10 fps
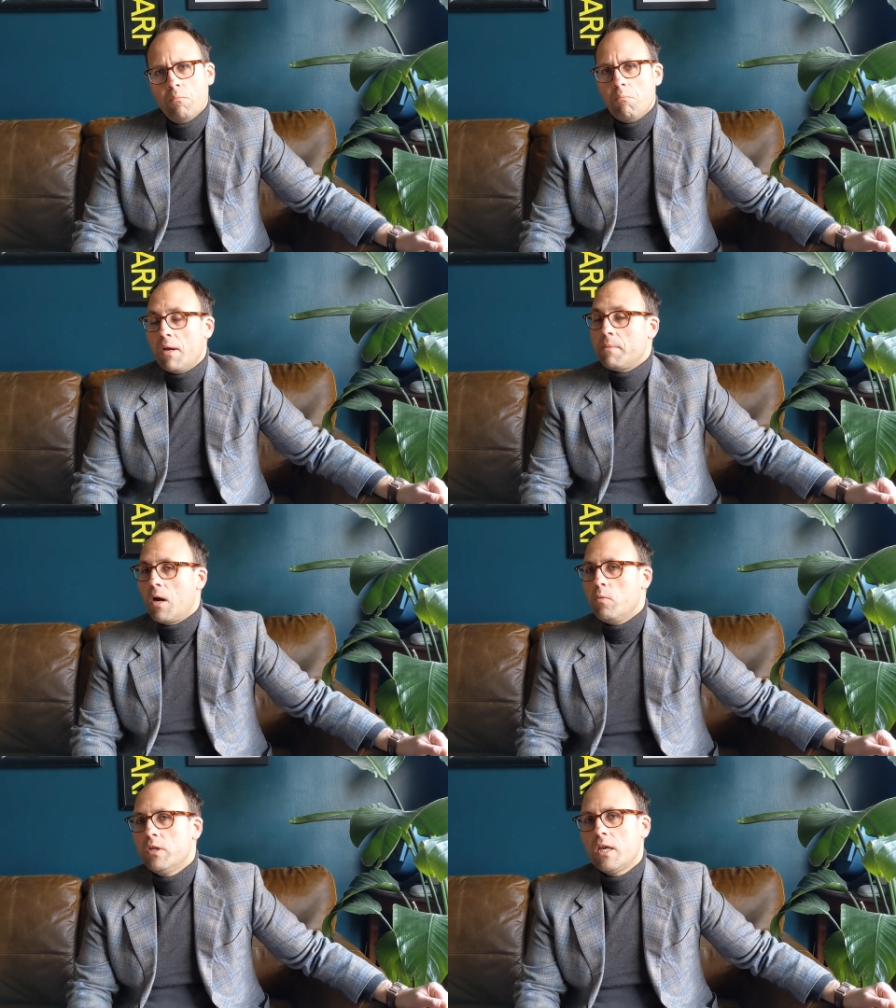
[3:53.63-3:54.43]
maybe
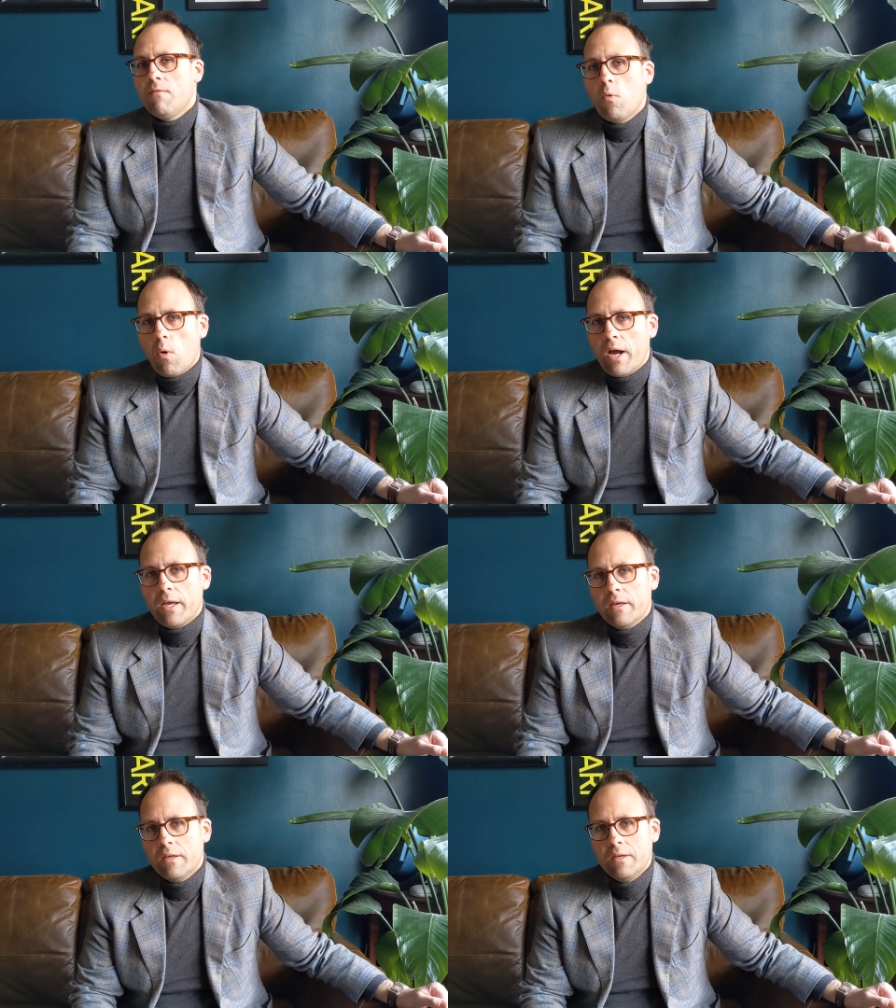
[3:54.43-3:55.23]
I would give
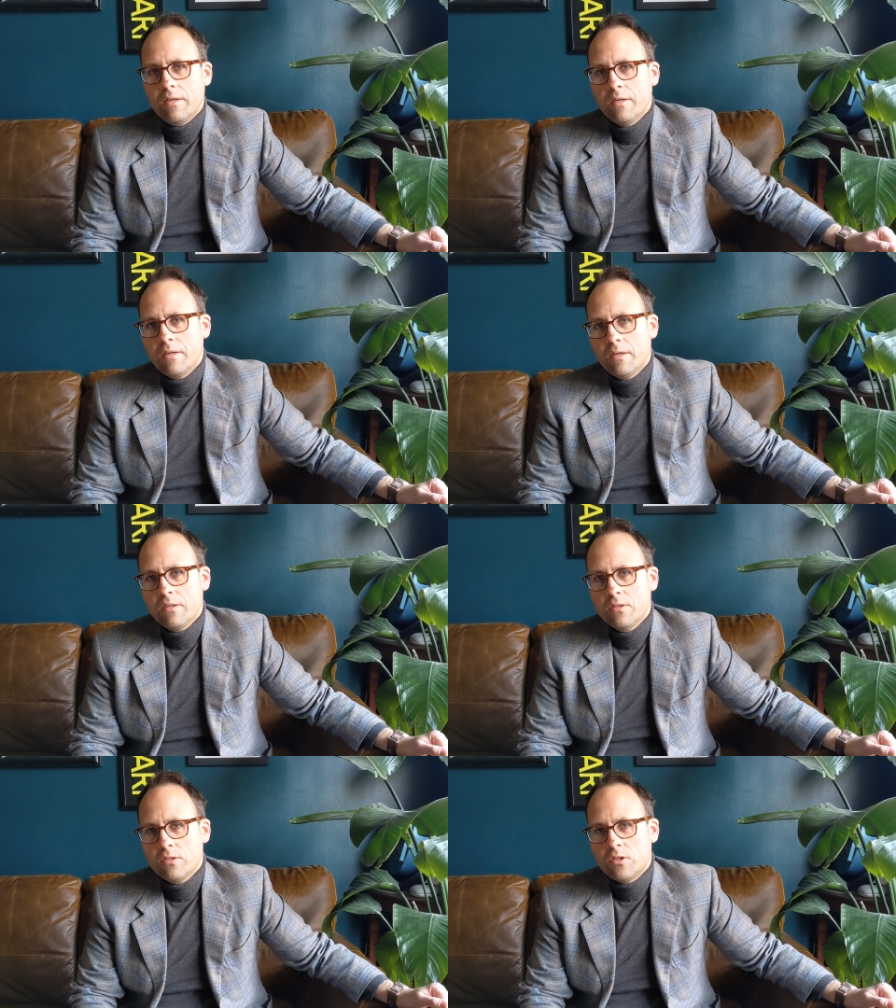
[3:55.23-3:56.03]
away
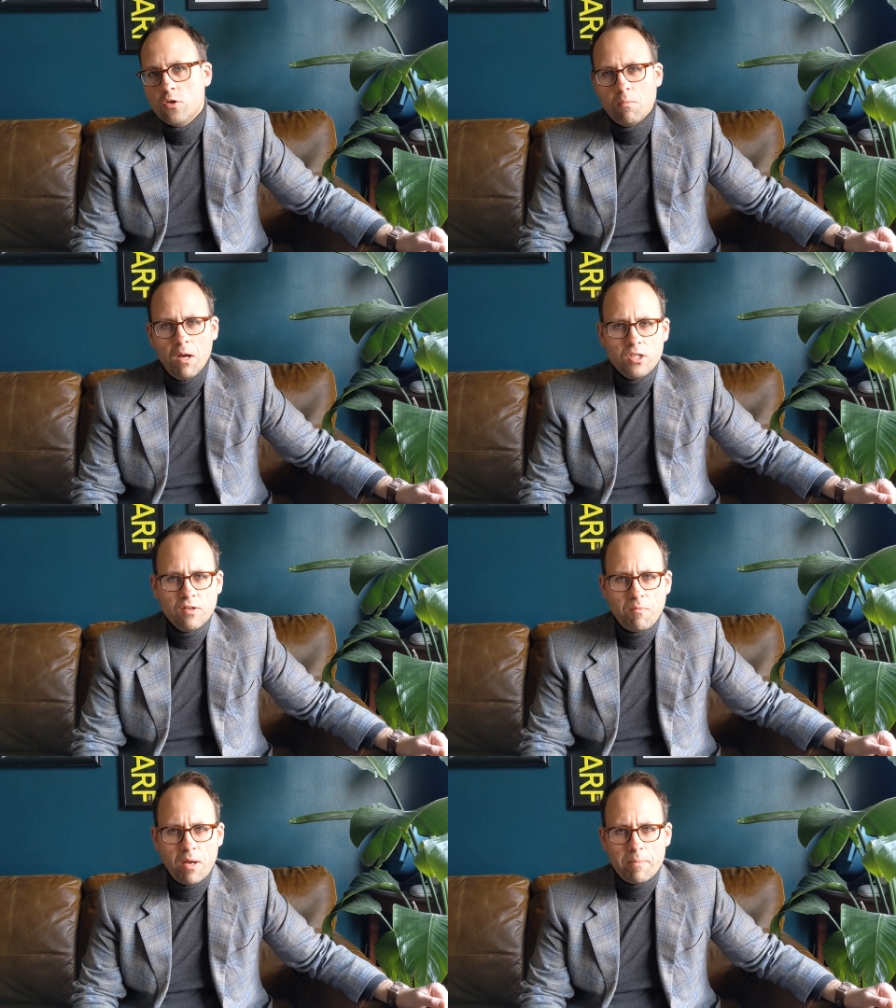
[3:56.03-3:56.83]
too much
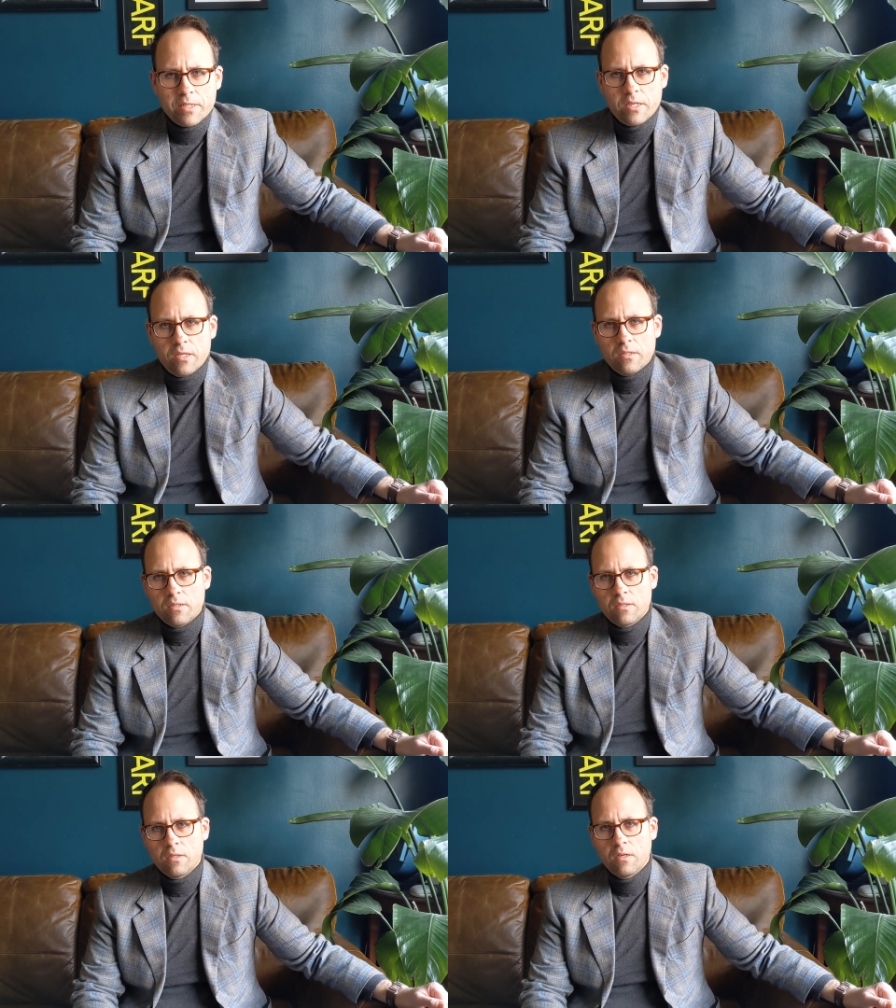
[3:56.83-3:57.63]
of my
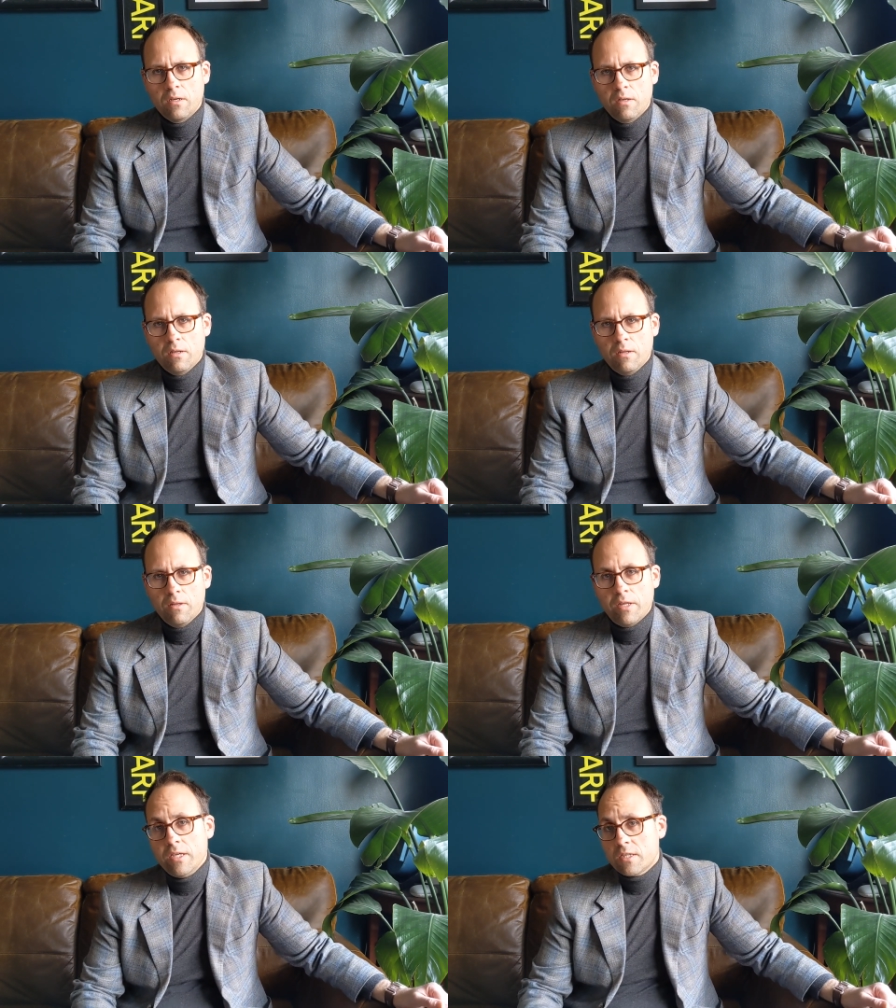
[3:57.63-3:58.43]
business.
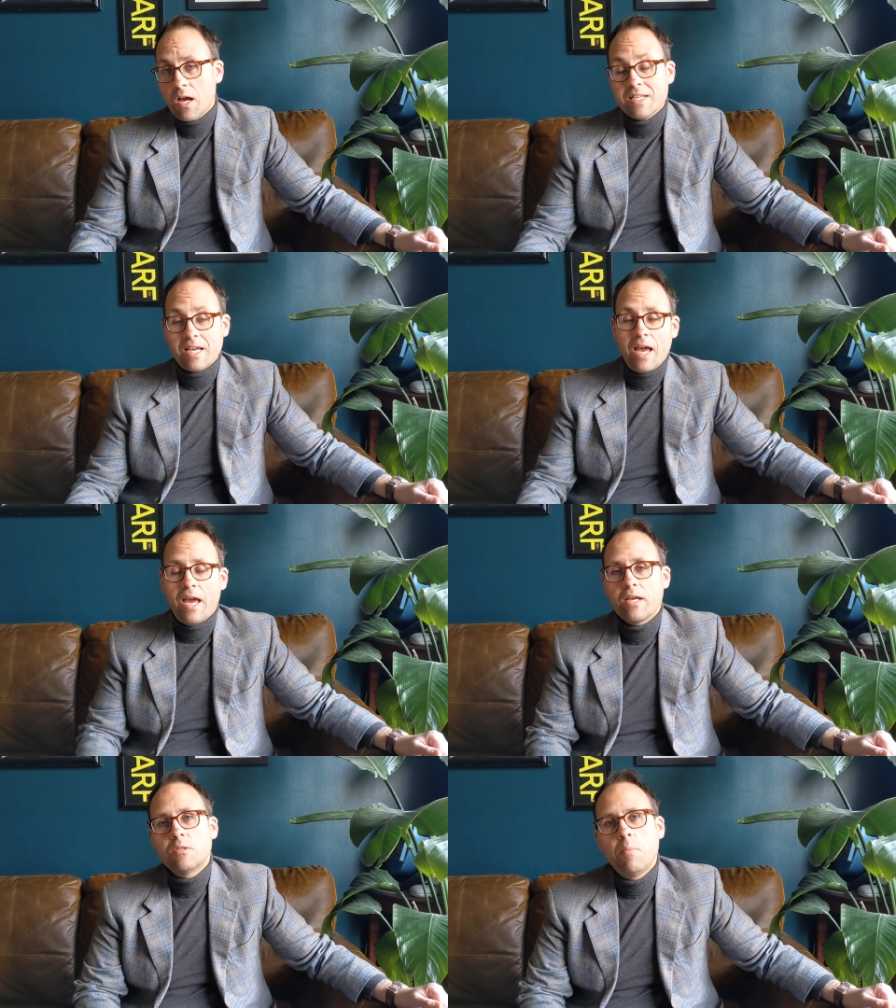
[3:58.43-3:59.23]
These guys are
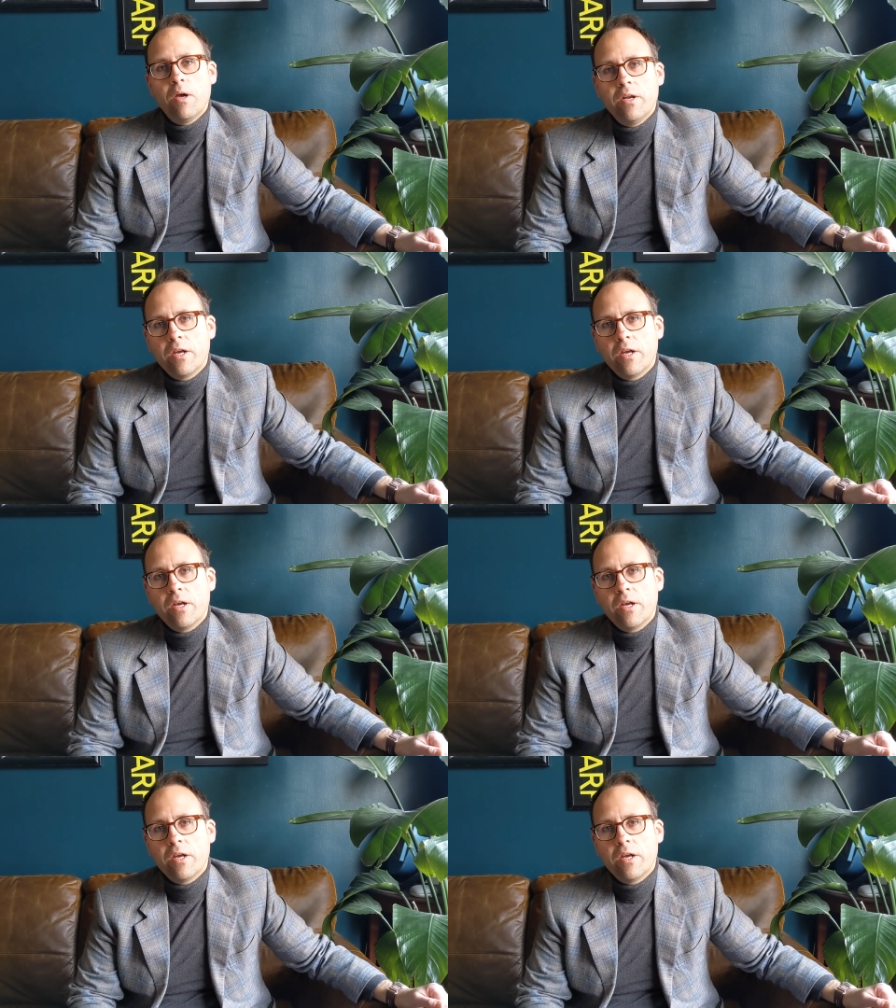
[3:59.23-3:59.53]
expert